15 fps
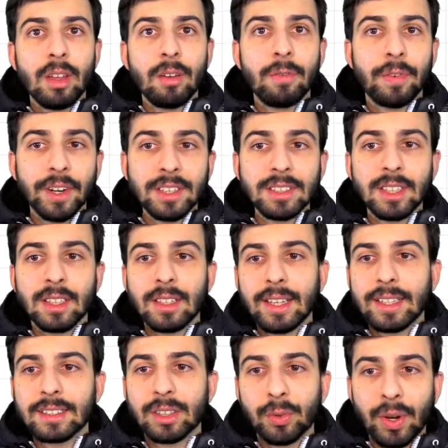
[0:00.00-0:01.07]
First,
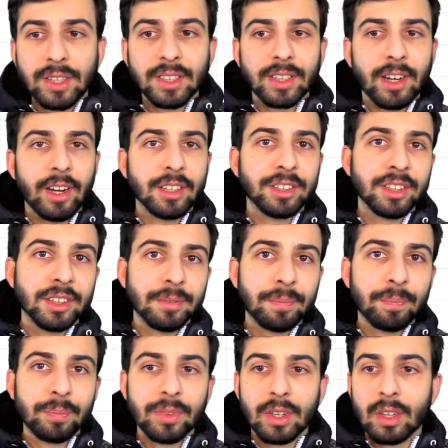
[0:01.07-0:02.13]
let's create a character.
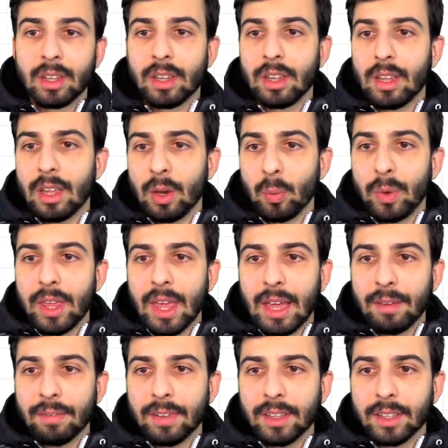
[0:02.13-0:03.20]
We
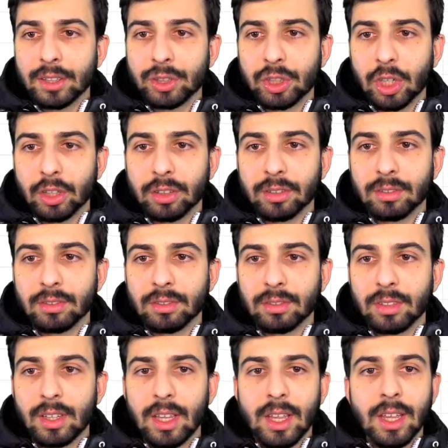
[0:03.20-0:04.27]
have John
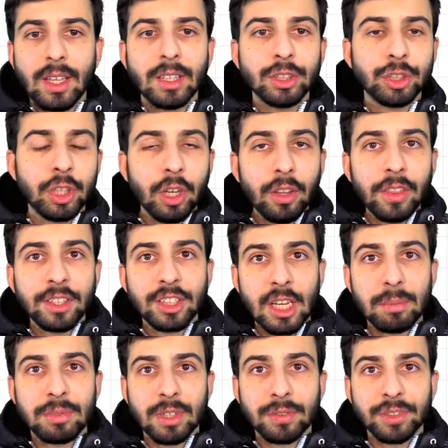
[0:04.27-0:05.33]
the
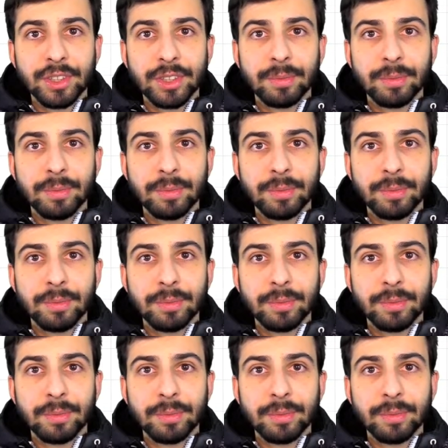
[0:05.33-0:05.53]
Shapeshifter.